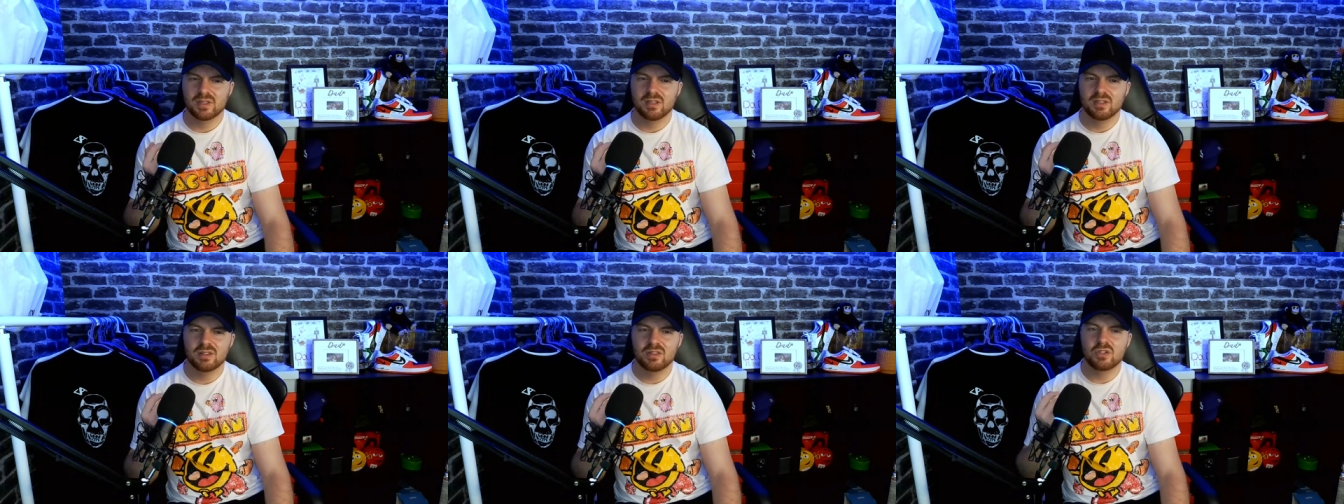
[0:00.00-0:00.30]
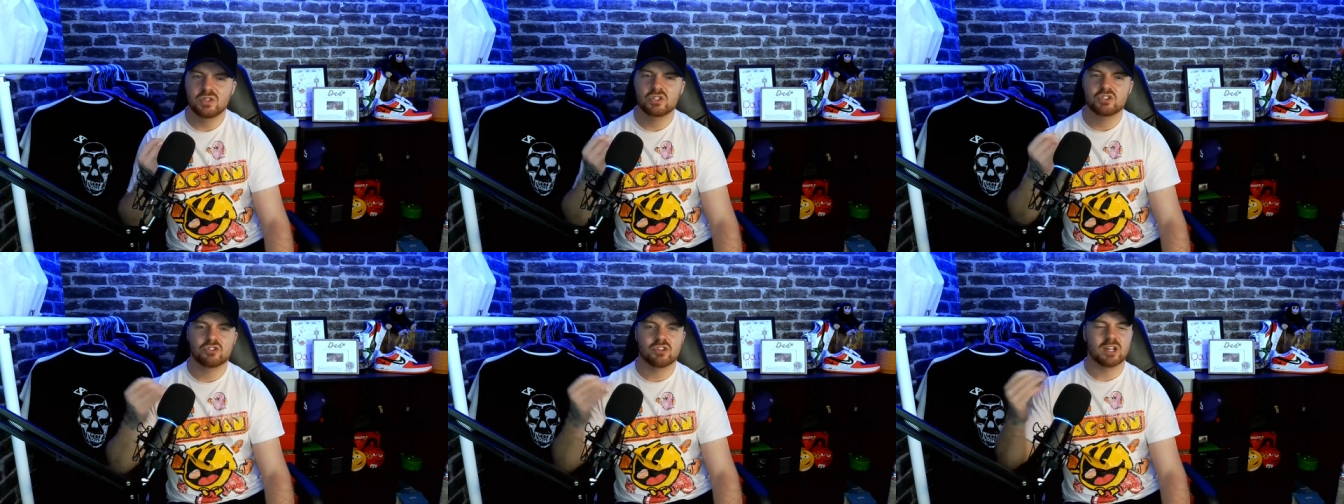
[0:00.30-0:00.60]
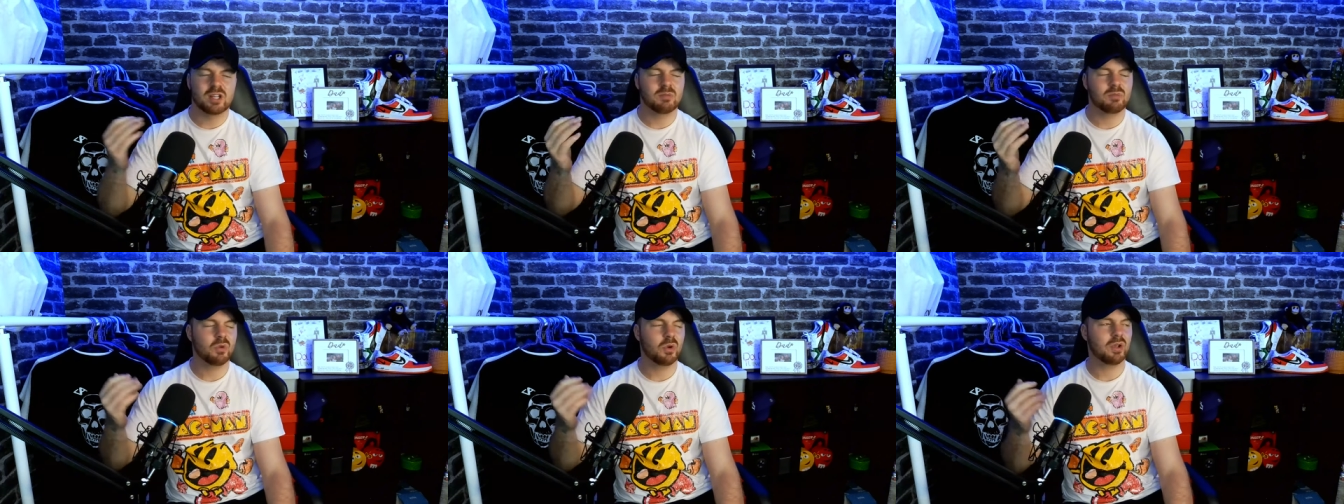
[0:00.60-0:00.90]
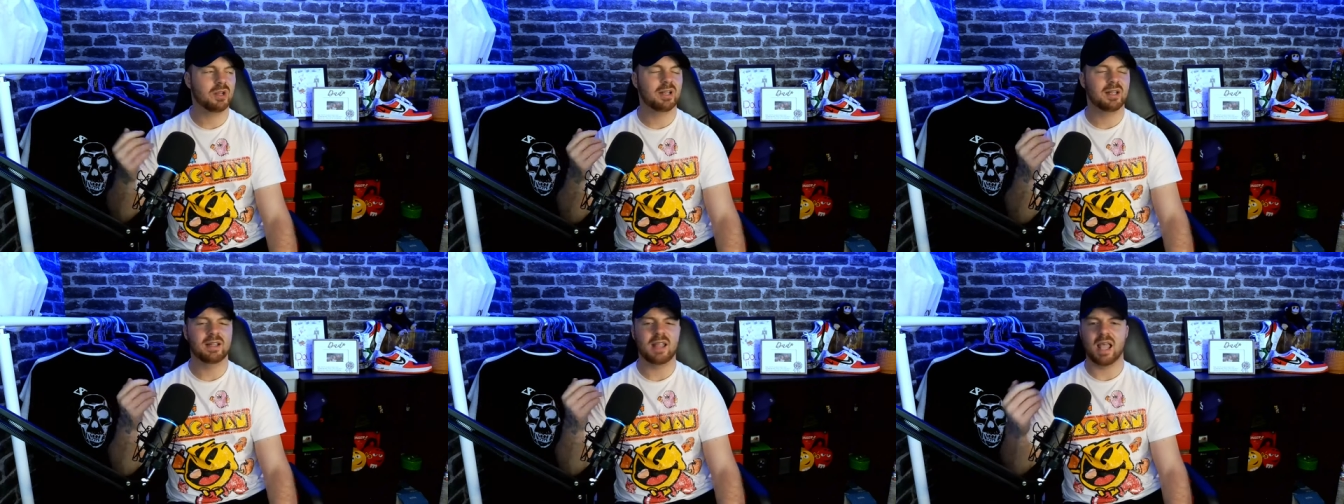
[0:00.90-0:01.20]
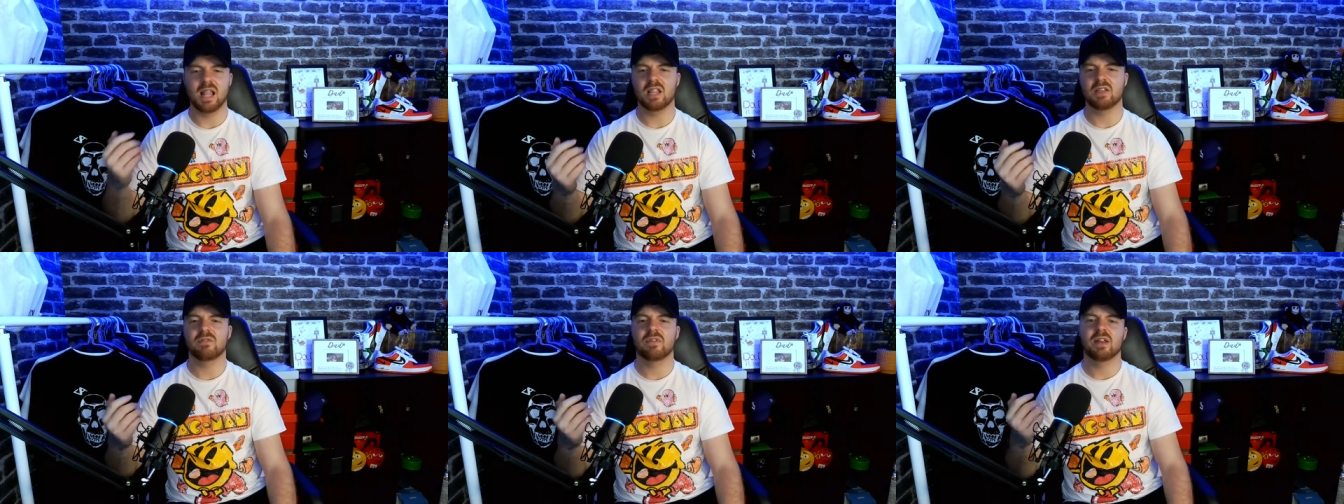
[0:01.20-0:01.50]
to streamline and
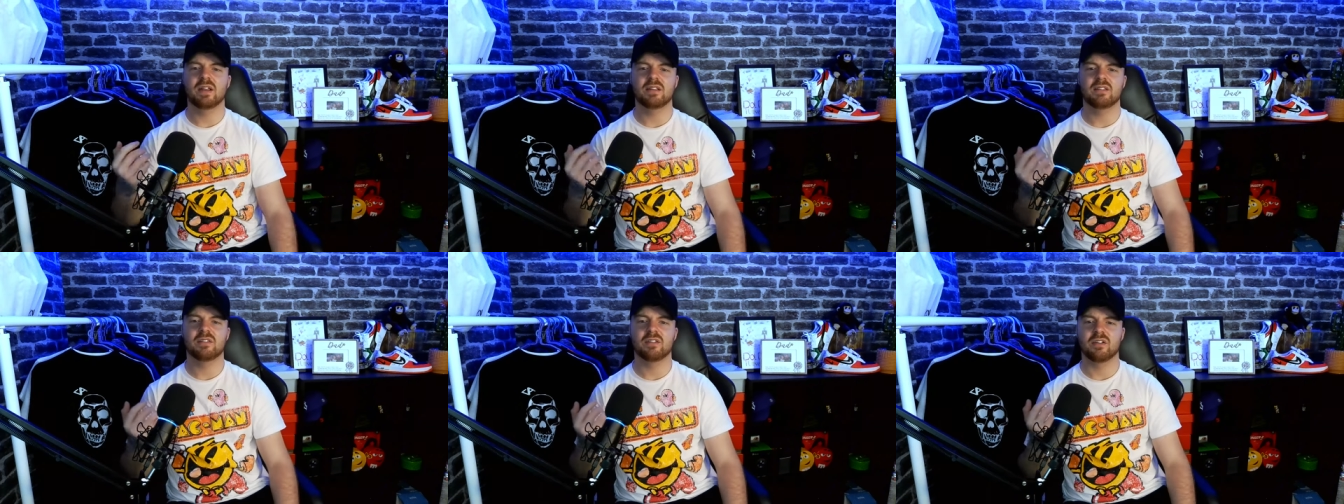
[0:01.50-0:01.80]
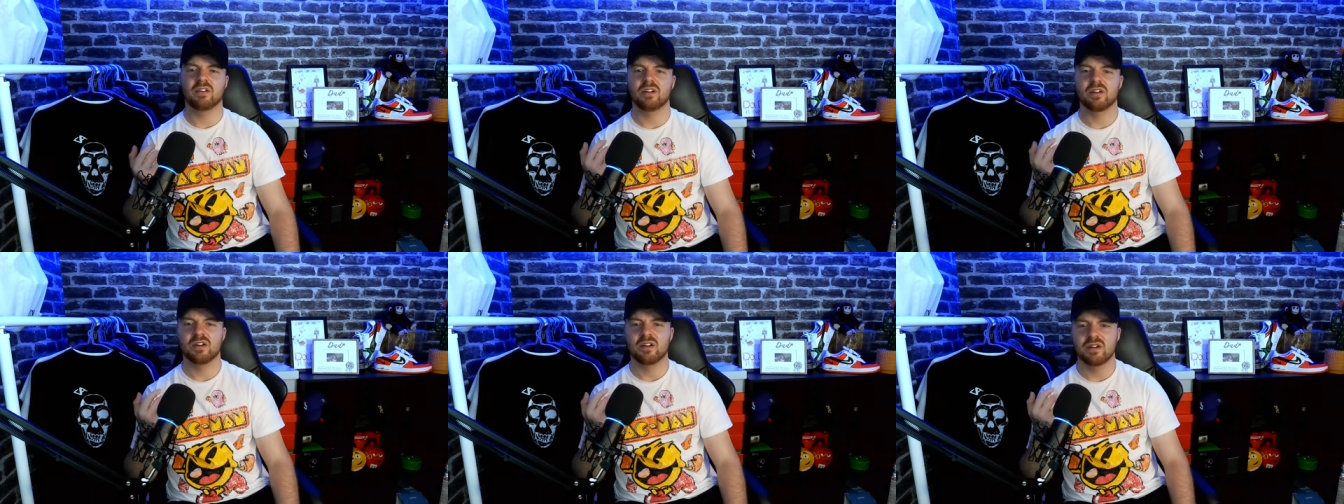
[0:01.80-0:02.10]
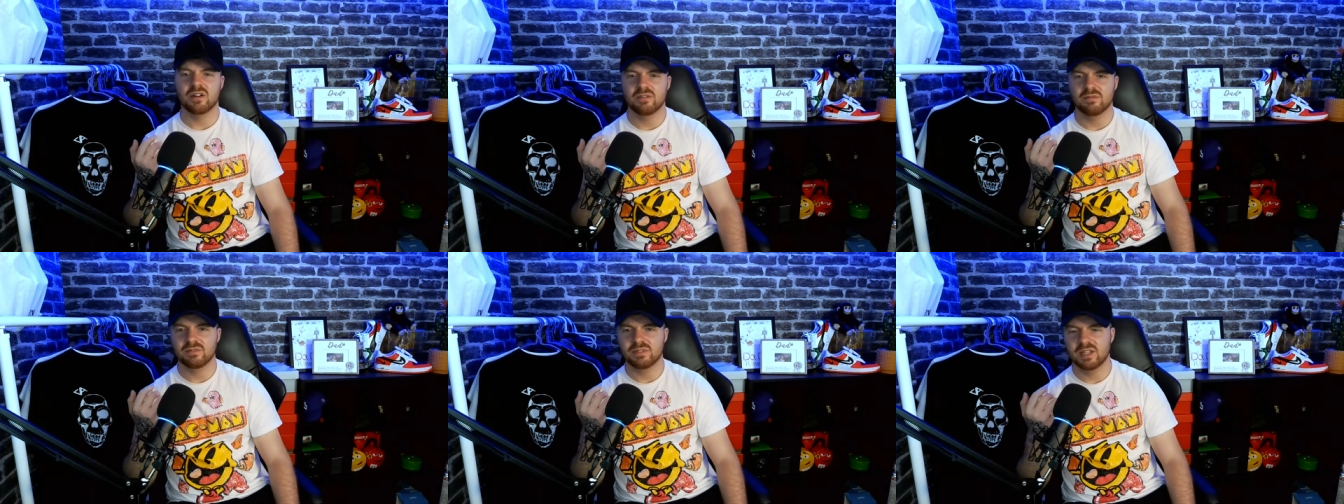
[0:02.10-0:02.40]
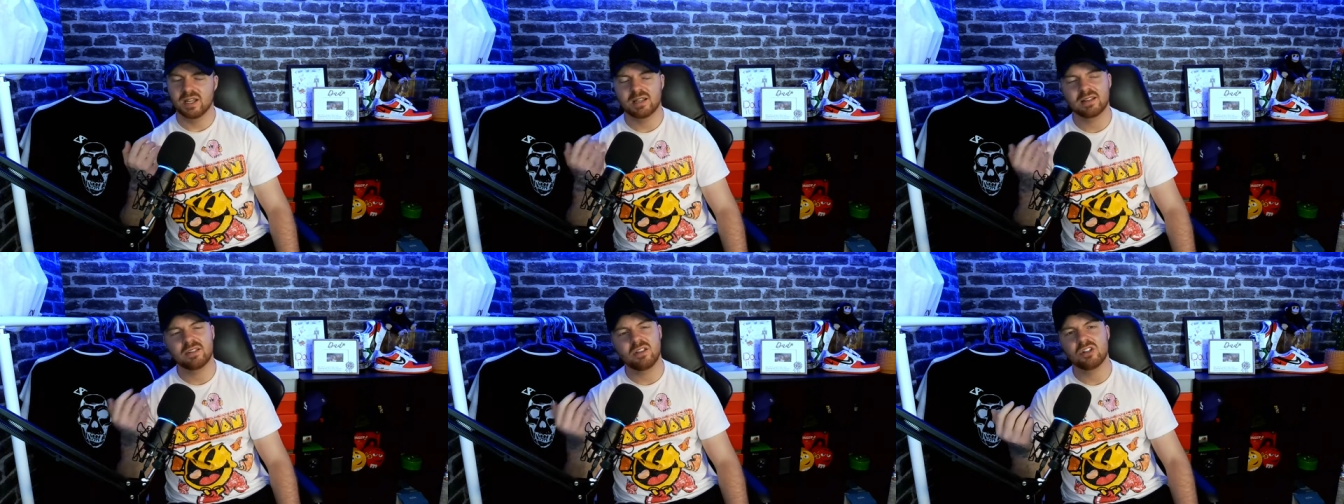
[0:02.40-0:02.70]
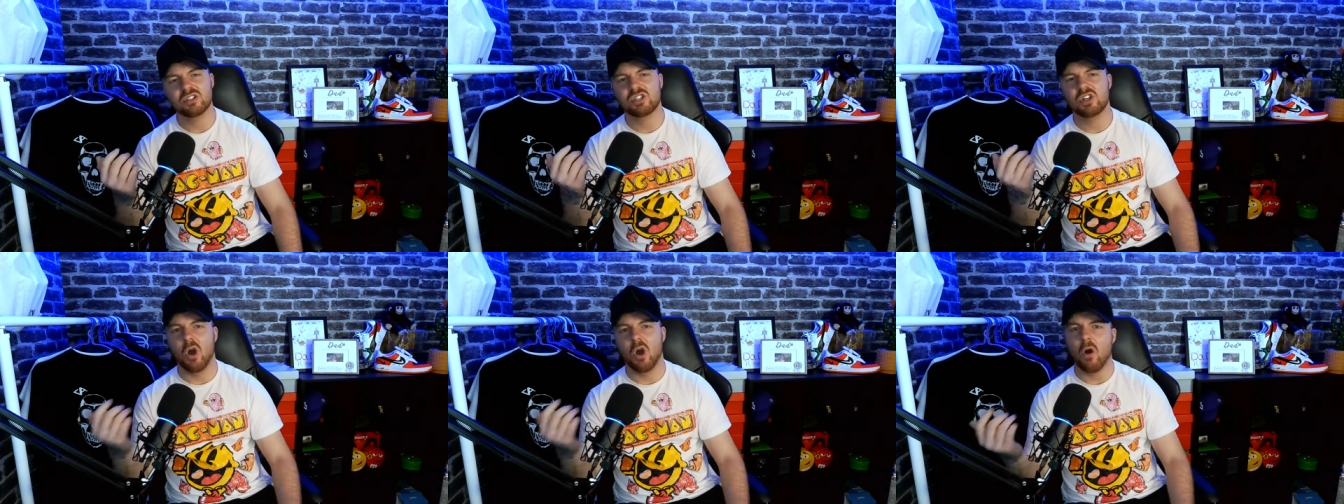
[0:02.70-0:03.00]
elevate their
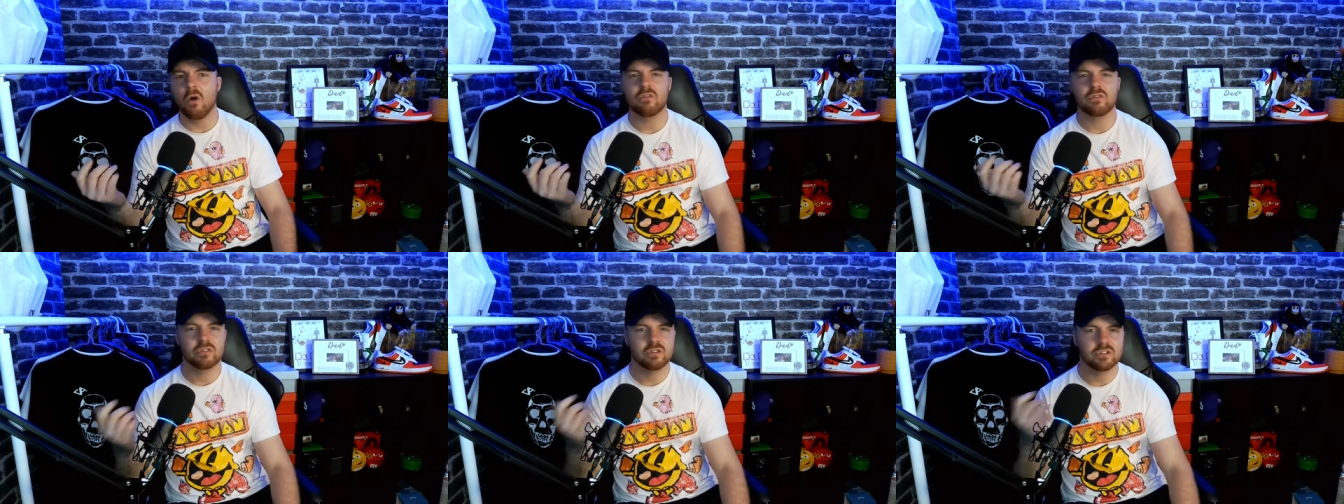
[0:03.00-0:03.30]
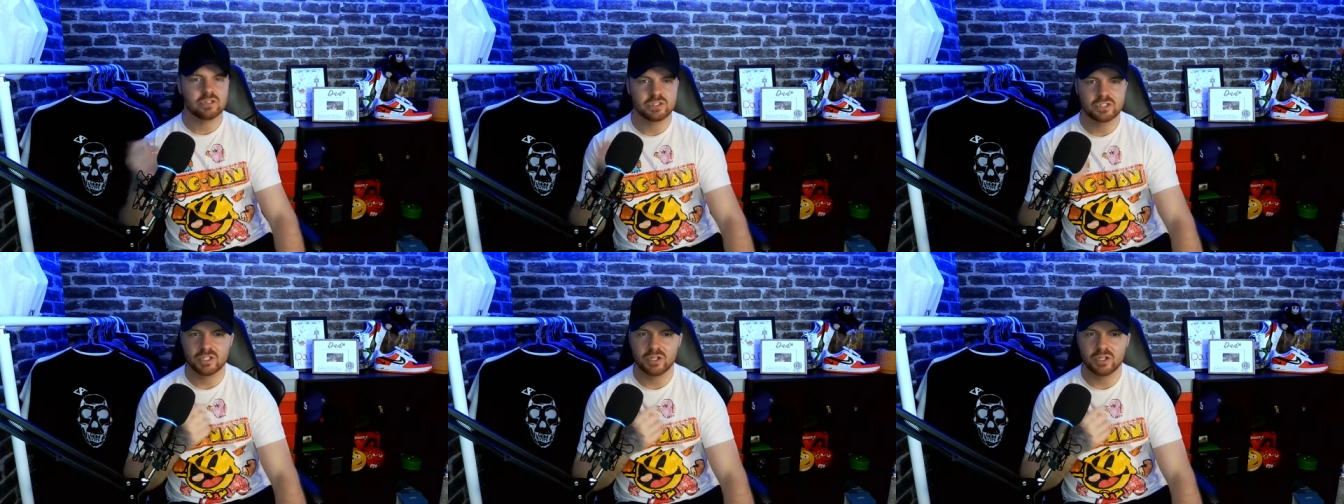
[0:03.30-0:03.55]
technology offerings.